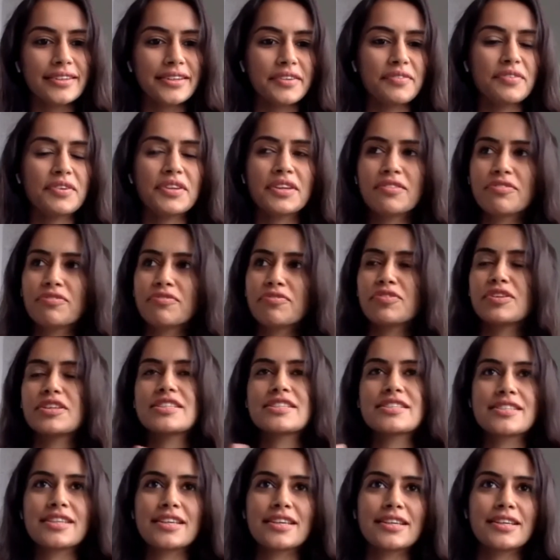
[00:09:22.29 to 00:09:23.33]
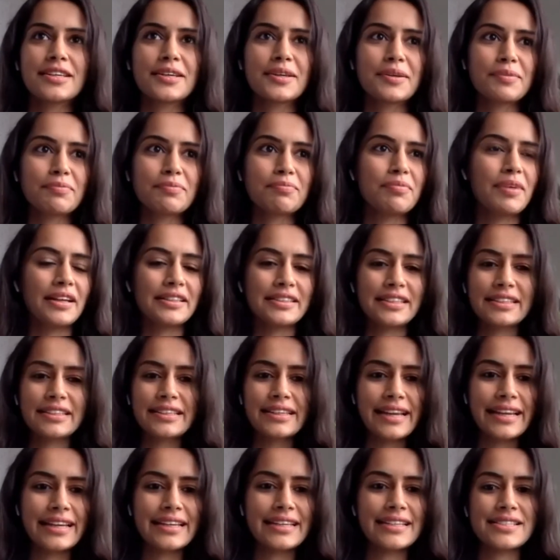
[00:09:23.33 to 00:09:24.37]
Even if we see, I think
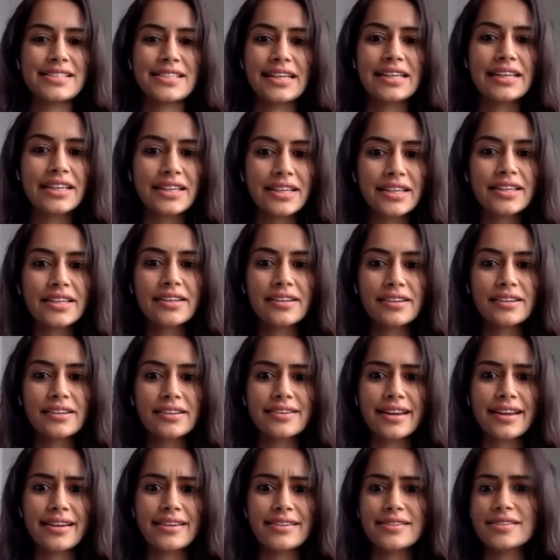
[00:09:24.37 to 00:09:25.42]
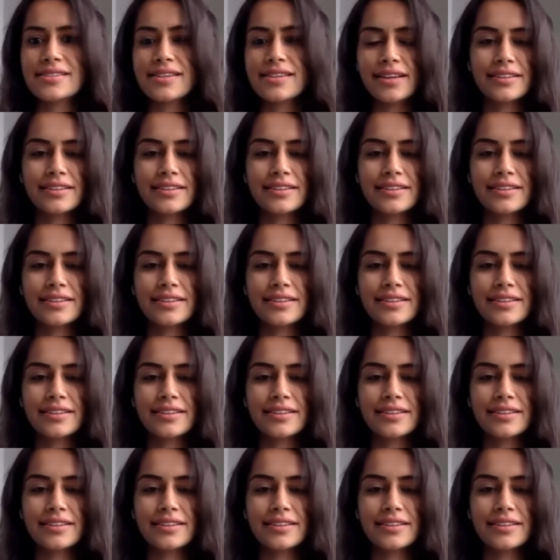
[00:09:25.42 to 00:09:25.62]
the latest interior trends,